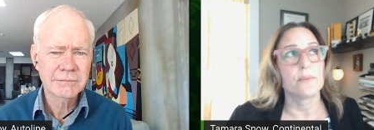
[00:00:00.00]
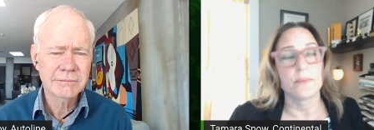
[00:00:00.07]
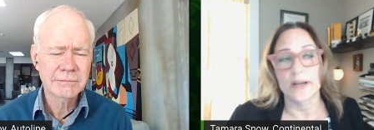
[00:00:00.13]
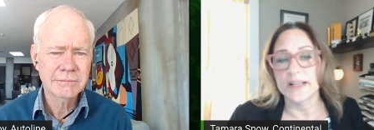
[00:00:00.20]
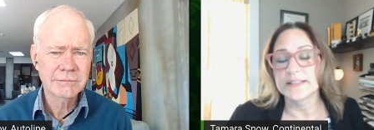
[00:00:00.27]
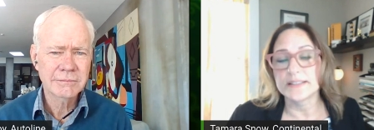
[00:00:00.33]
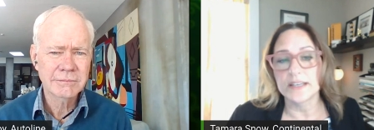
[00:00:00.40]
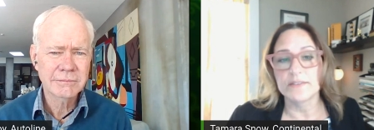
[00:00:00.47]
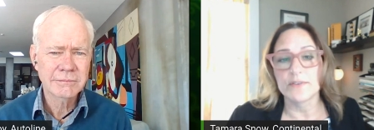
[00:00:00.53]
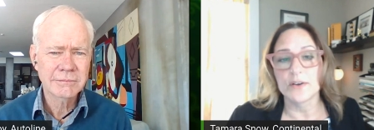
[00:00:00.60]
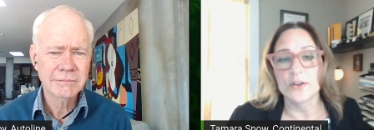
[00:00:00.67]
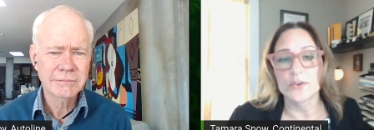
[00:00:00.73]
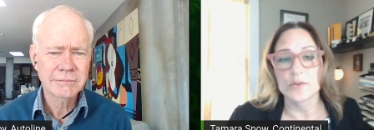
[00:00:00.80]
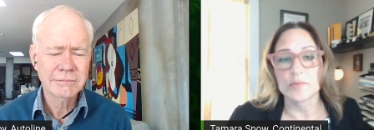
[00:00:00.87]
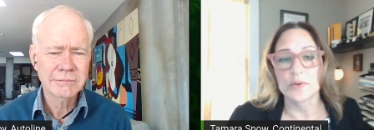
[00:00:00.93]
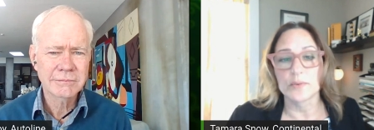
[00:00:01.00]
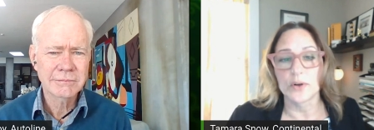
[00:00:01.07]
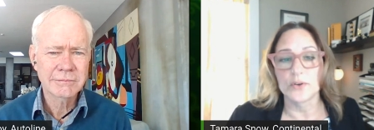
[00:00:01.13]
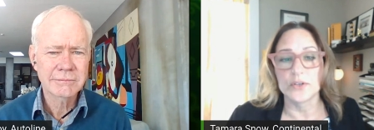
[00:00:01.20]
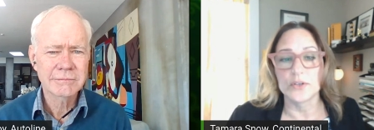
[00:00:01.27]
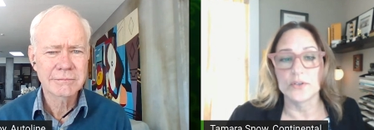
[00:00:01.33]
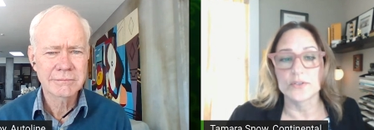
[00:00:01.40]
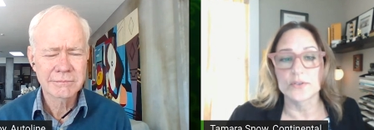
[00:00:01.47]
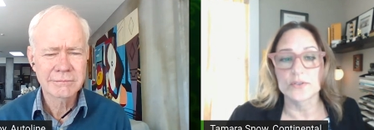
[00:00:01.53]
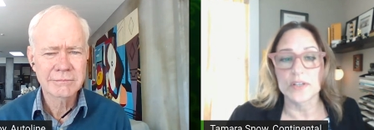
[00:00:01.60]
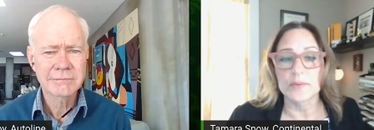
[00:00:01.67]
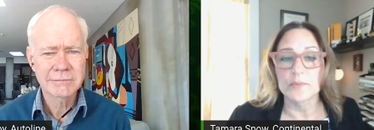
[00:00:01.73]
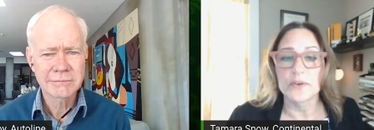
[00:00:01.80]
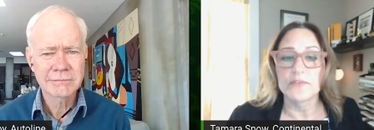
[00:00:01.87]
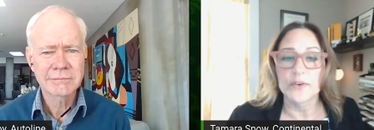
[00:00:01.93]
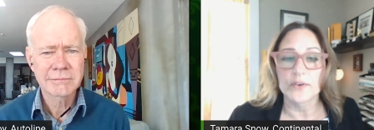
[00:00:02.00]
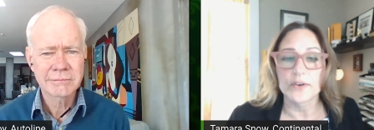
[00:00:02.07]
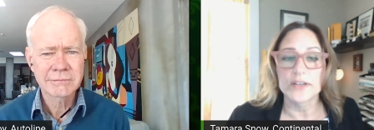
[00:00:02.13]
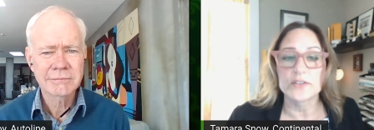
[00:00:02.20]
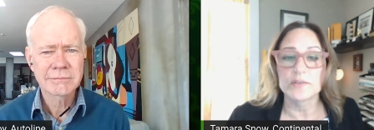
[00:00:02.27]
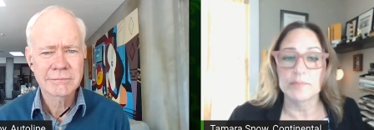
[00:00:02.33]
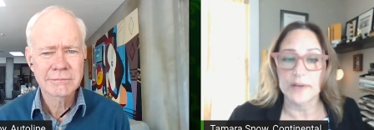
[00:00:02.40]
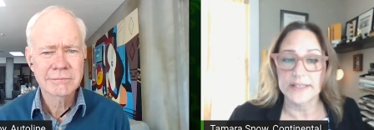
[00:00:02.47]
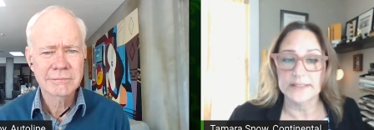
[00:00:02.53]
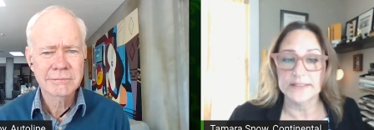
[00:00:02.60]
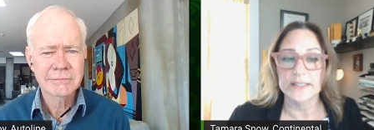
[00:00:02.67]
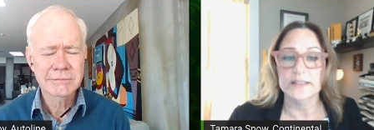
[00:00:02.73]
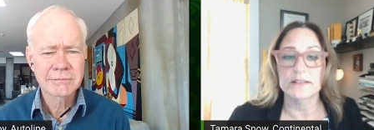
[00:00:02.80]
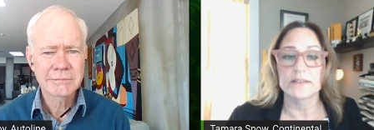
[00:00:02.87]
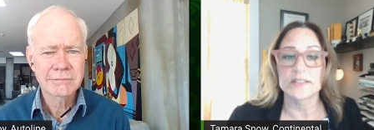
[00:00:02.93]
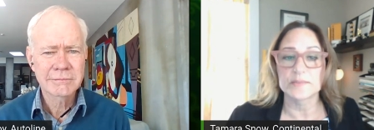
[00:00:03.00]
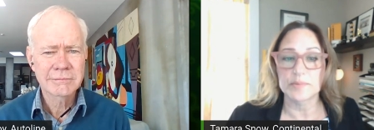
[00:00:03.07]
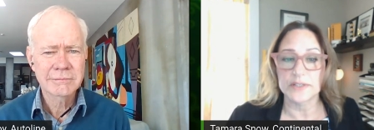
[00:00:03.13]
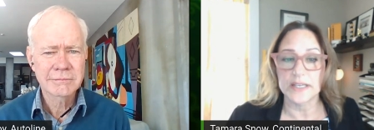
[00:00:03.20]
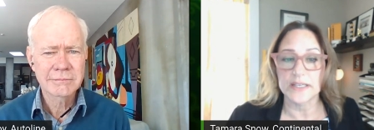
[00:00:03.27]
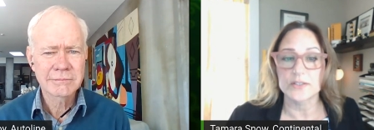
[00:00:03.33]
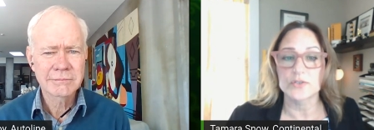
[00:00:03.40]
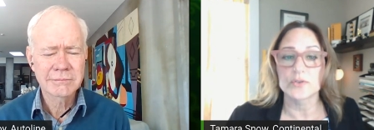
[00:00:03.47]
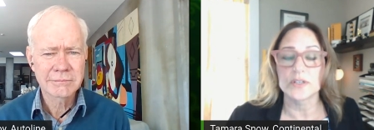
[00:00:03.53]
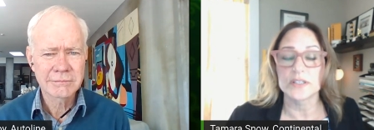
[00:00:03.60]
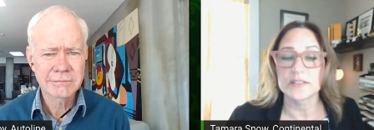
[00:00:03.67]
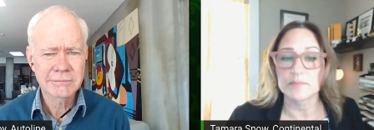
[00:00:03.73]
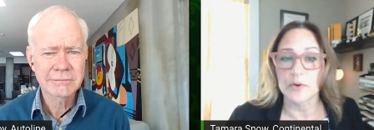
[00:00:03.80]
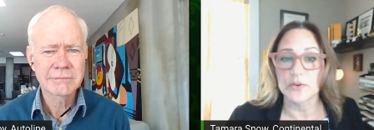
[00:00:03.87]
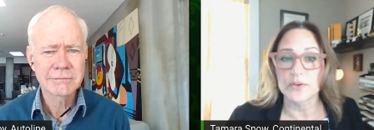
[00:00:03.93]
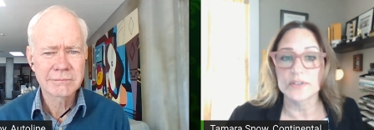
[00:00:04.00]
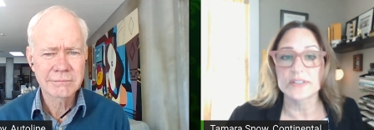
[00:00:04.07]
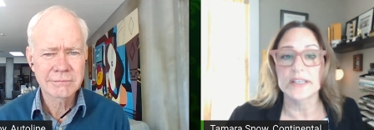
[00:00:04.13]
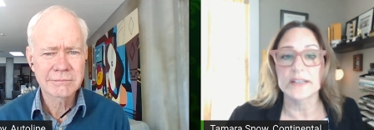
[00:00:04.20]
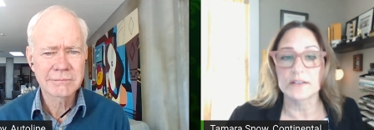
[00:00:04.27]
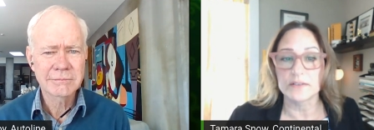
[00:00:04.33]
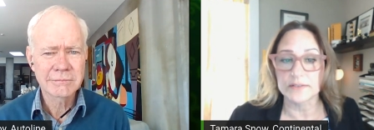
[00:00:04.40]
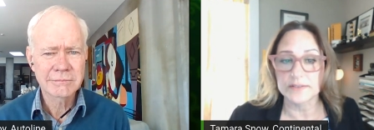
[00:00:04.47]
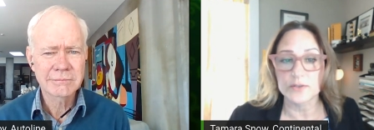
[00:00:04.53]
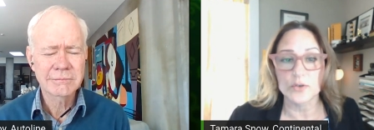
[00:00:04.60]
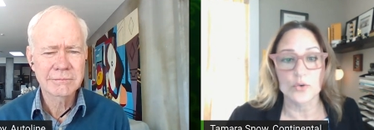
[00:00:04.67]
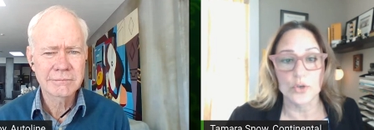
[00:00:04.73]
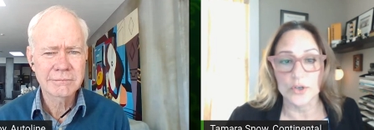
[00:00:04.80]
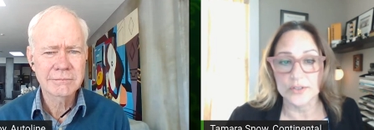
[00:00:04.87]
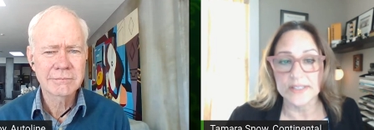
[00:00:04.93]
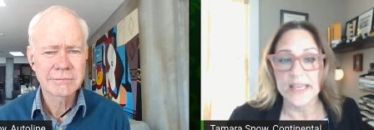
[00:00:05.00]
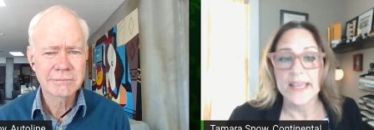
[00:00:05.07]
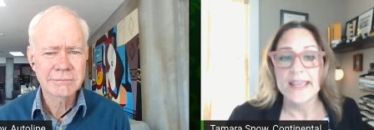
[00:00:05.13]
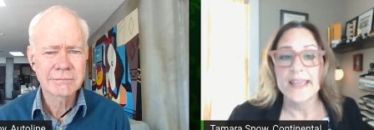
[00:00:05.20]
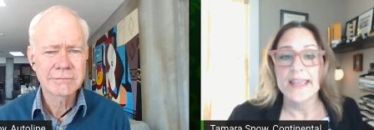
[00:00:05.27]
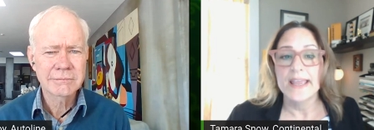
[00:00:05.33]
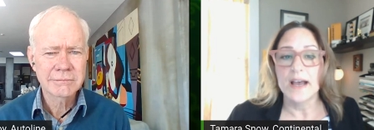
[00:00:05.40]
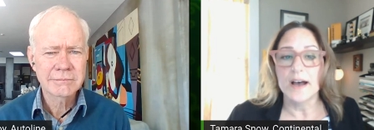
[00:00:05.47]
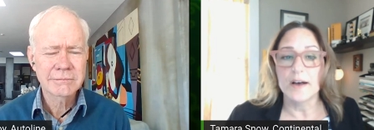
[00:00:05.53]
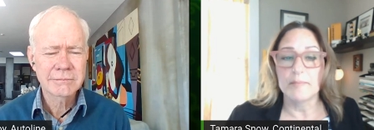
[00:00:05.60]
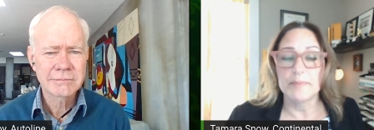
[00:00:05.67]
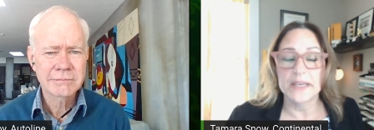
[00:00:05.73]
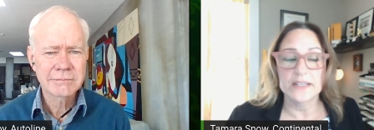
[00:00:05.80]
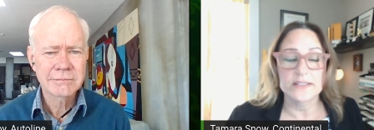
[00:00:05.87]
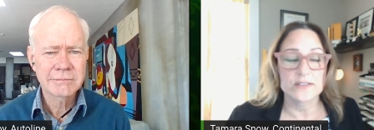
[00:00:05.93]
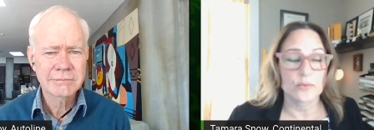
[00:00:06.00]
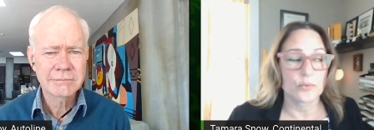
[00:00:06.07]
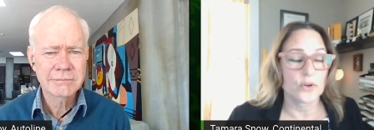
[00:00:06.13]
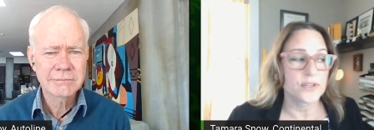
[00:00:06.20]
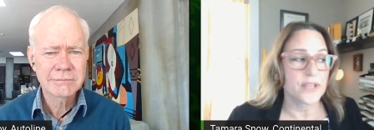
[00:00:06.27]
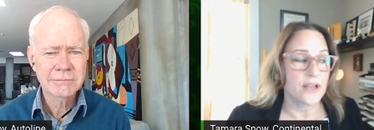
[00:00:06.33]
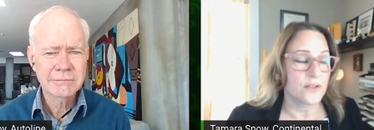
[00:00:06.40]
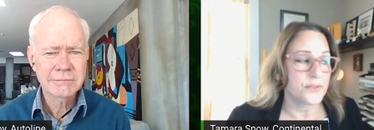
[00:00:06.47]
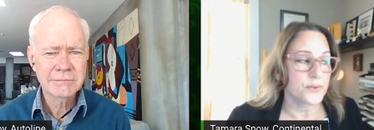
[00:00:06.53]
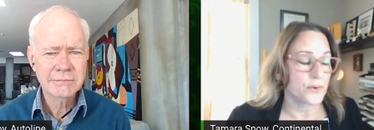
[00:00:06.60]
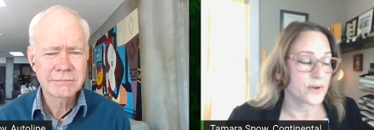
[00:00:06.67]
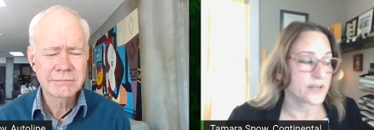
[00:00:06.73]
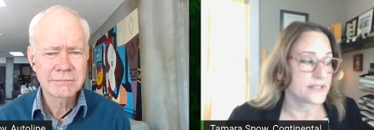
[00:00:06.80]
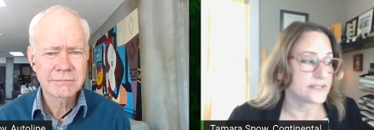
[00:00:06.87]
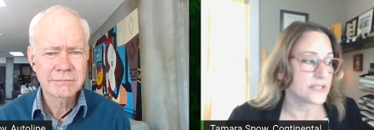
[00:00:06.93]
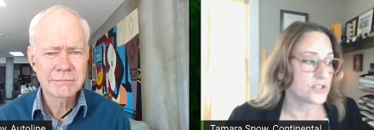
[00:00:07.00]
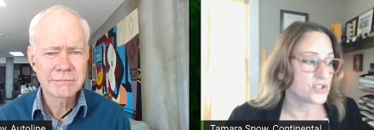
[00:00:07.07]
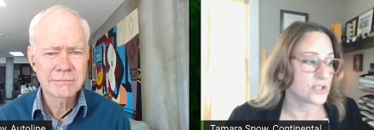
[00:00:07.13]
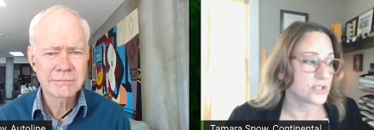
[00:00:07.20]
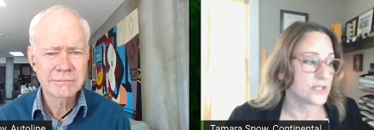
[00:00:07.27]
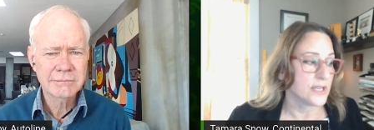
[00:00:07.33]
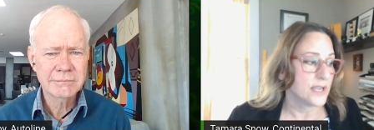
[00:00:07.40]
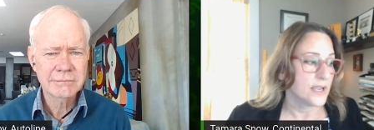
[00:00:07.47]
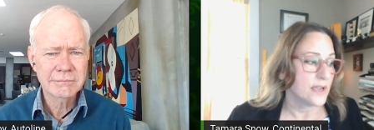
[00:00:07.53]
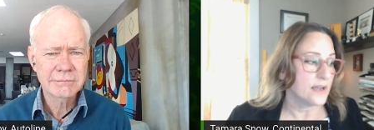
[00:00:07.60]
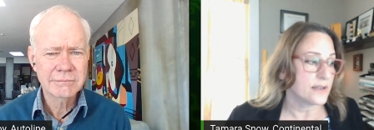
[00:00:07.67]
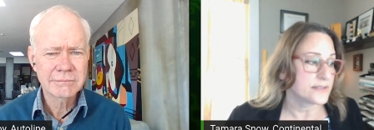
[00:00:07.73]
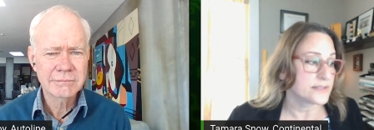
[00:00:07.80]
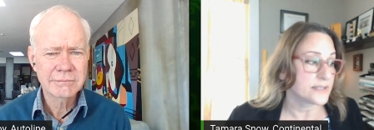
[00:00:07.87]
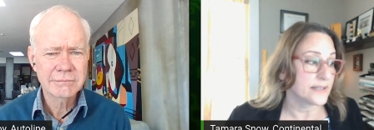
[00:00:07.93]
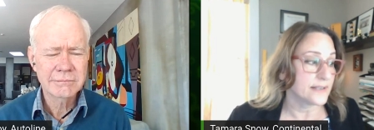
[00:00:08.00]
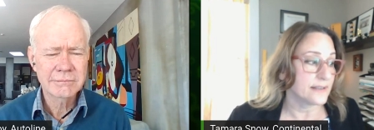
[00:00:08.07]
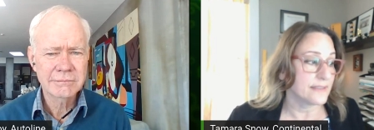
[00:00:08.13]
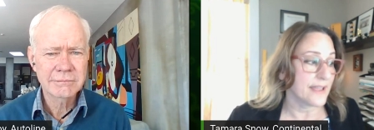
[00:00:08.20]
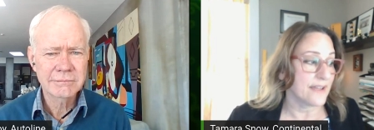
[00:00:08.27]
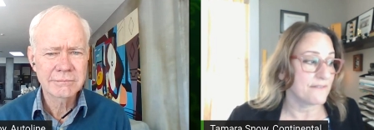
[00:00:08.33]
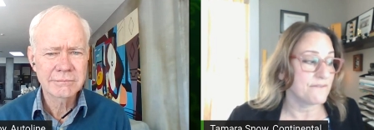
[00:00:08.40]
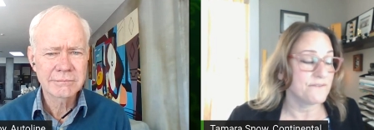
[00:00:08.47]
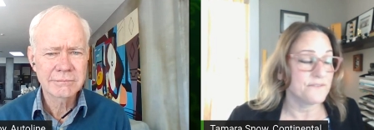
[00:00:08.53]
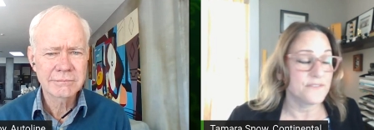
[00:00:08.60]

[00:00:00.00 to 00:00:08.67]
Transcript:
Speaker 1: when I say vulnerable road users, I'm referring to bicyclists, pedestrians, motorcycles, scooters, um, because the World Health Organization uh, cited that